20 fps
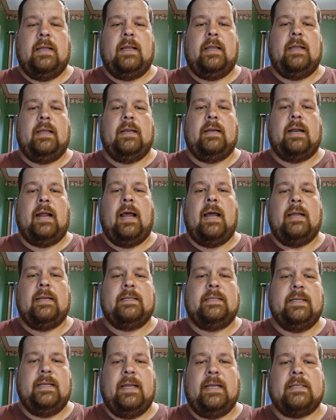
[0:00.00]
And
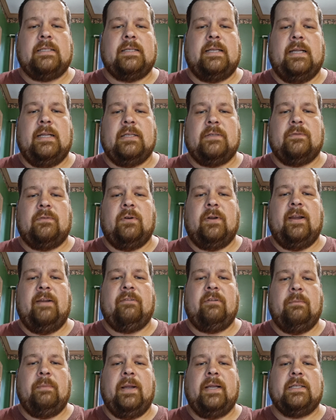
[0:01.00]
ITX stands for
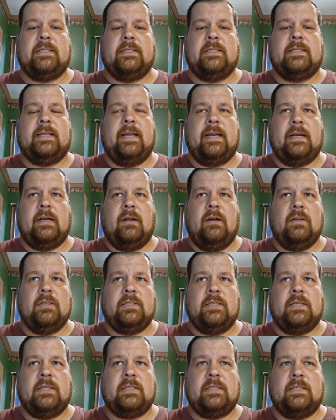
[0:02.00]
Information
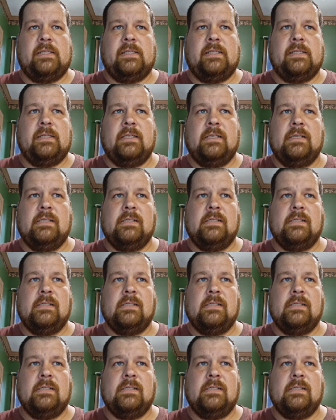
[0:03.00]
Technology Extended.